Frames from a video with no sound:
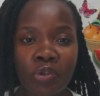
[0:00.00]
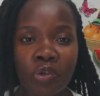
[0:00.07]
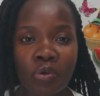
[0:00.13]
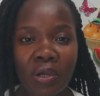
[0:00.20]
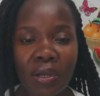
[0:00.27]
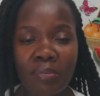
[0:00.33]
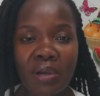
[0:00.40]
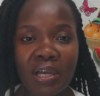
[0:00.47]

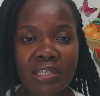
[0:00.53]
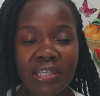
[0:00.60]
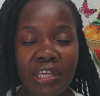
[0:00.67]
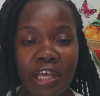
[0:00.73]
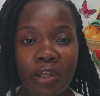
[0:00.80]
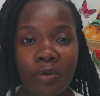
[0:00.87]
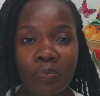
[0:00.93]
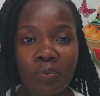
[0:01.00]
Cucumbers
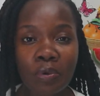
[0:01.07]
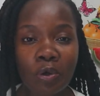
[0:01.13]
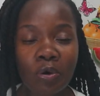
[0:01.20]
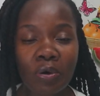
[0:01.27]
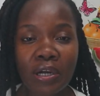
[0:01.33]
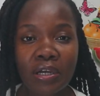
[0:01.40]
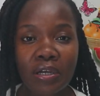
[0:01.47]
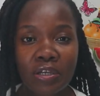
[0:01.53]
help
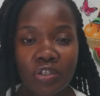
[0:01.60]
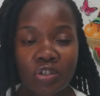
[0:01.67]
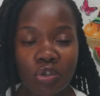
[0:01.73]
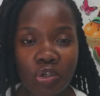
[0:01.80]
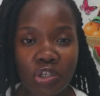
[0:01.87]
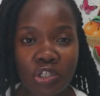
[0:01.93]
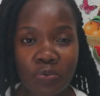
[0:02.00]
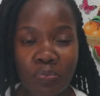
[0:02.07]
lower
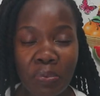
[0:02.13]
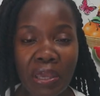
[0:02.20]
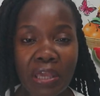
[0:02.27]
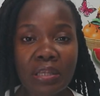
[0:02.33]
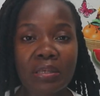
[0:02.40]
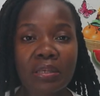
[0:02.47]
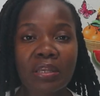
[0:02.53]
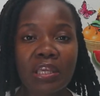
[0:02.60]
joint
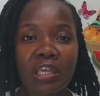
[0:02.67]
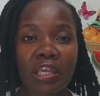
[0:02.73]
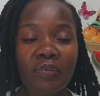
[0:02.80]
pain.